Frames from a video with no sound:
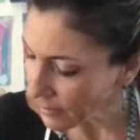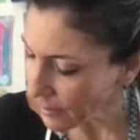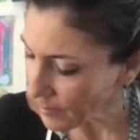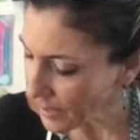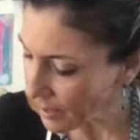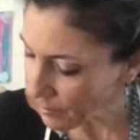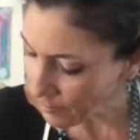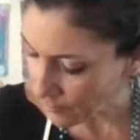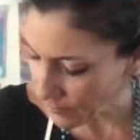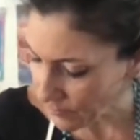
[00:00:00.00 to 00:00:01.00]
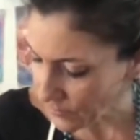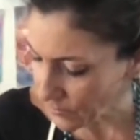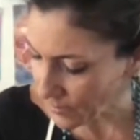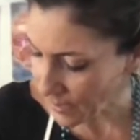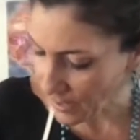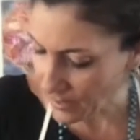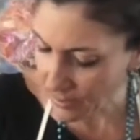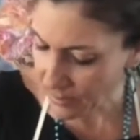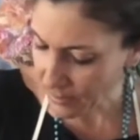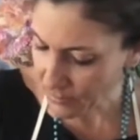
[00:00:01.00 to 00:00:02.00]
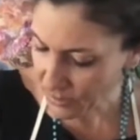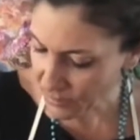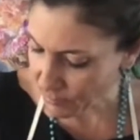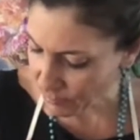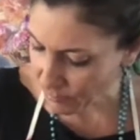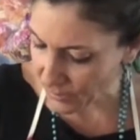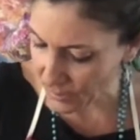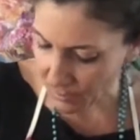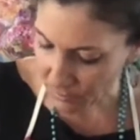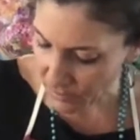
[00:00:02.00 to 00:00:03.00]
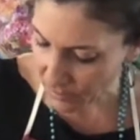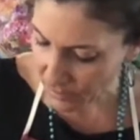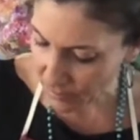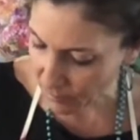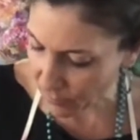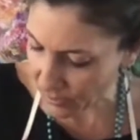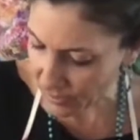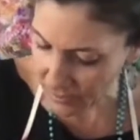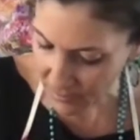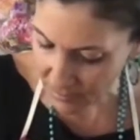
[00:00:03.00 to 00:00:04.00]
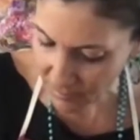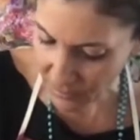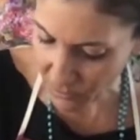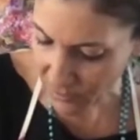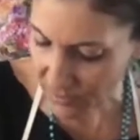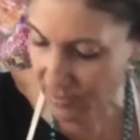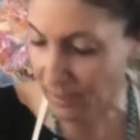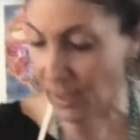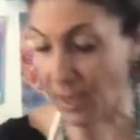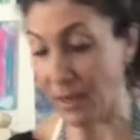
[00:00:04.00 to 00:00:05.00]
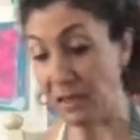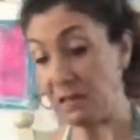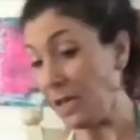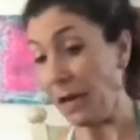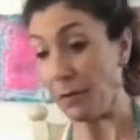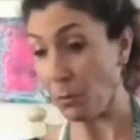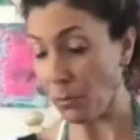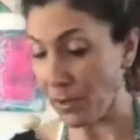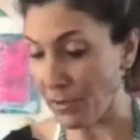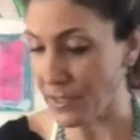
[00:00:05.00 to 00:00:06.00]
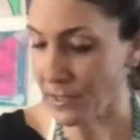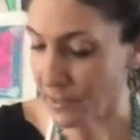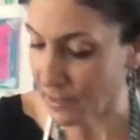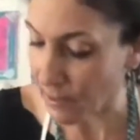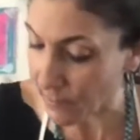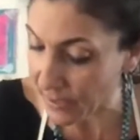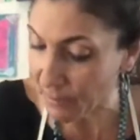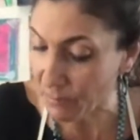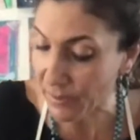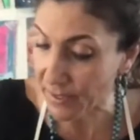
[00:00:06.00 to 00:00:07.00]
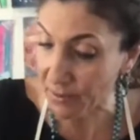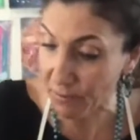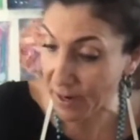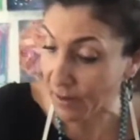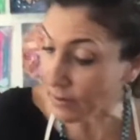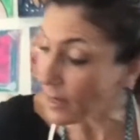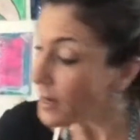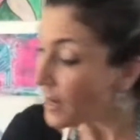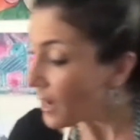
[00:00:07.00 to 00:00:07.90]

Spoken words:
coming up, doing that, and I'm just, you know, just kind of putting in some interesting lines. I don't know where this is going. I'm playing around.